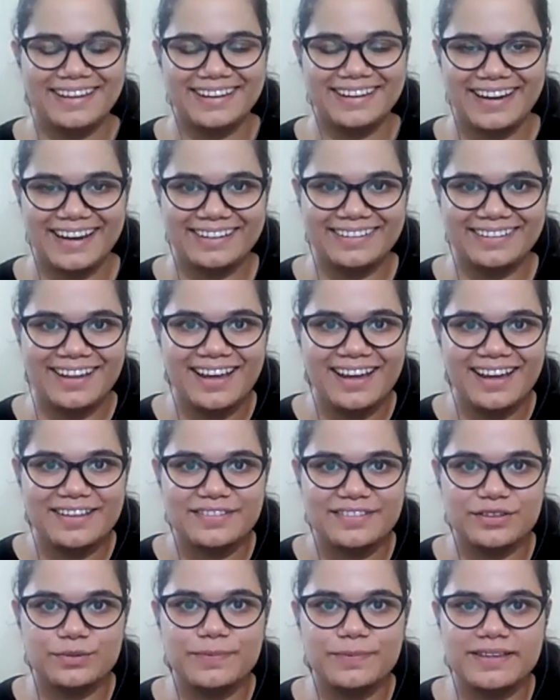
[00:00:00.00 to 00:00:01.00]
Right.
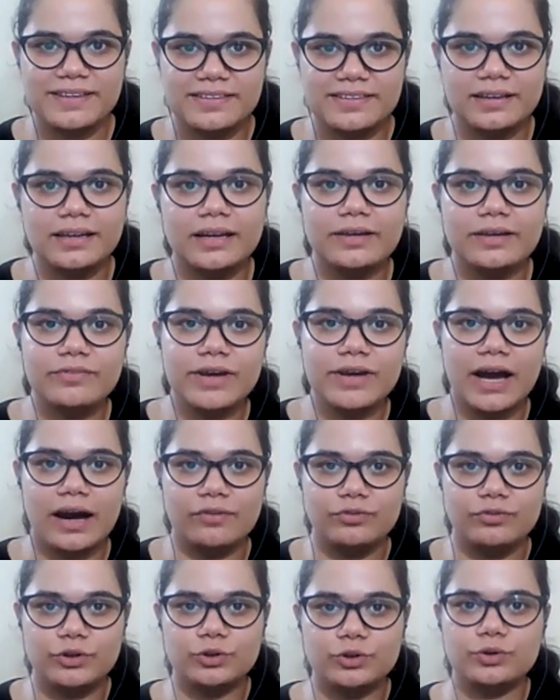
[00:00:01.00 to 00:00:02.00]
So basically we
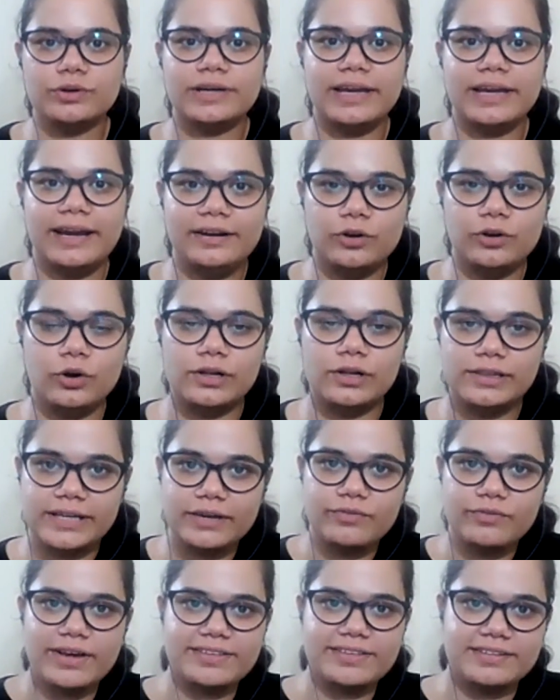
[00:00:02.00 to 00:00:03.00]
have to get all
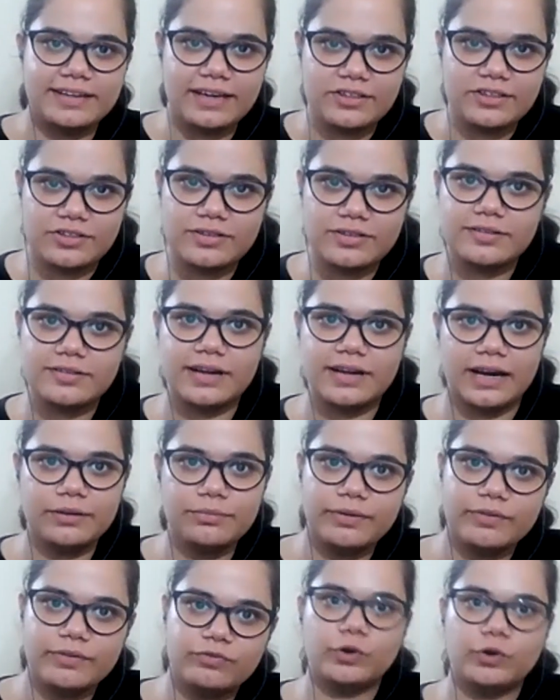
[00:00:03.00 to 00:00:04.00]
the investigations
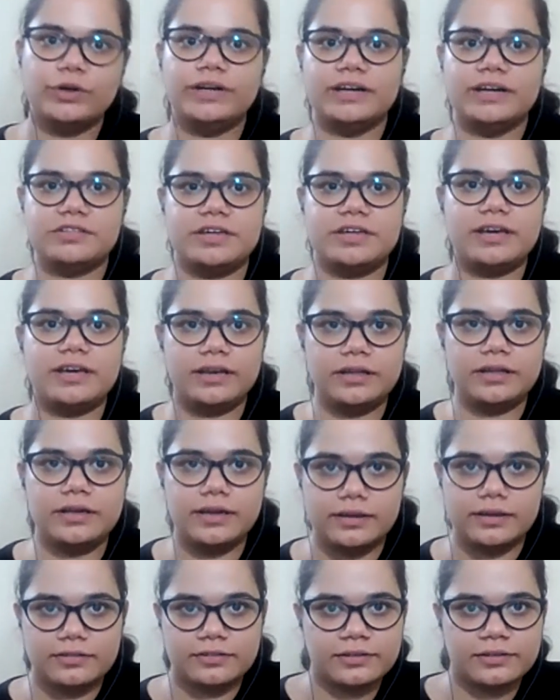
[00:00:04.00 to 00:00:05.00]
done before touching any
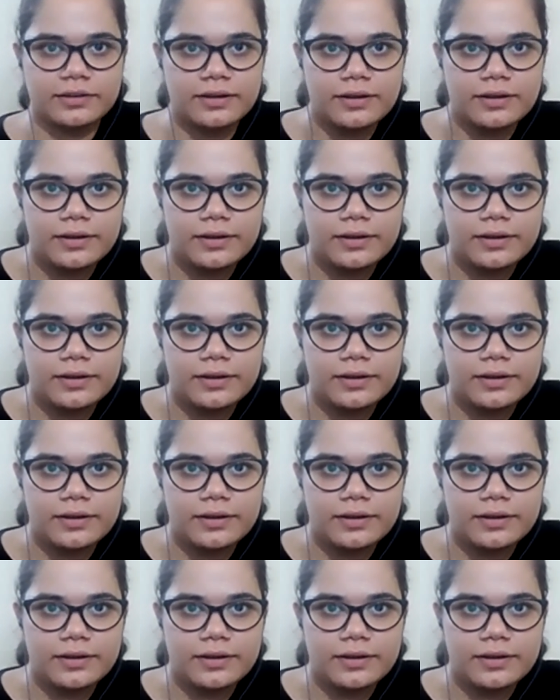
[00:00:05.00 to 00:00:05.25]
case.